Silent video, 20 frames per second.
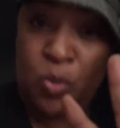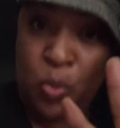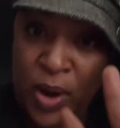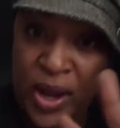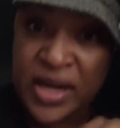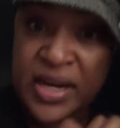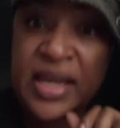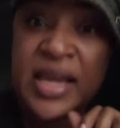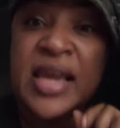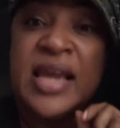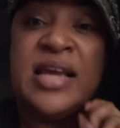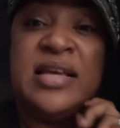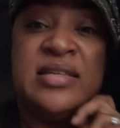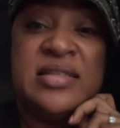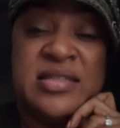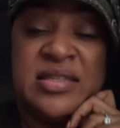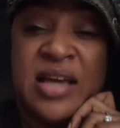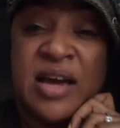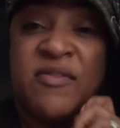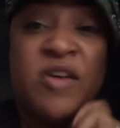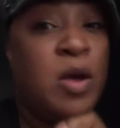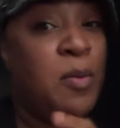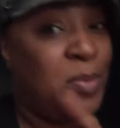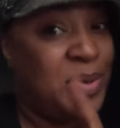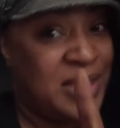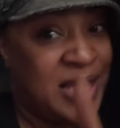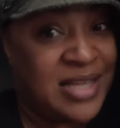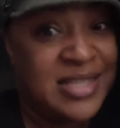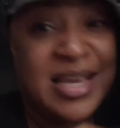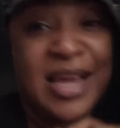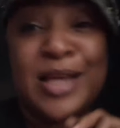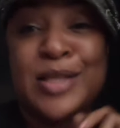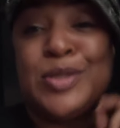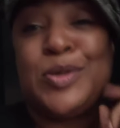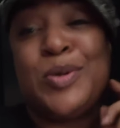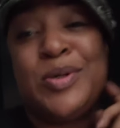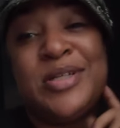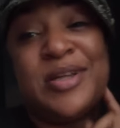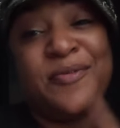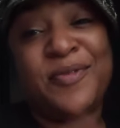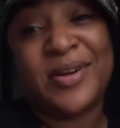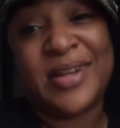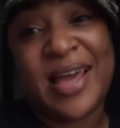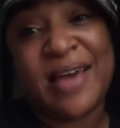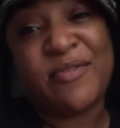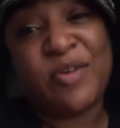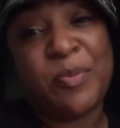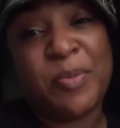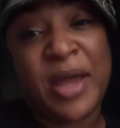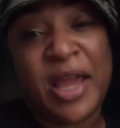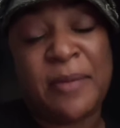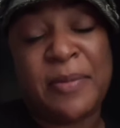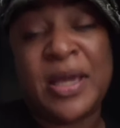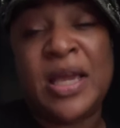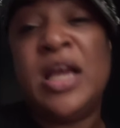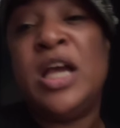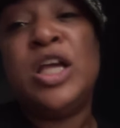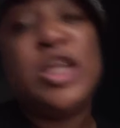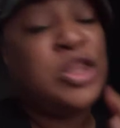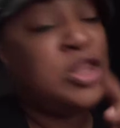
way to ease stuff, but they take it to a different level, baby.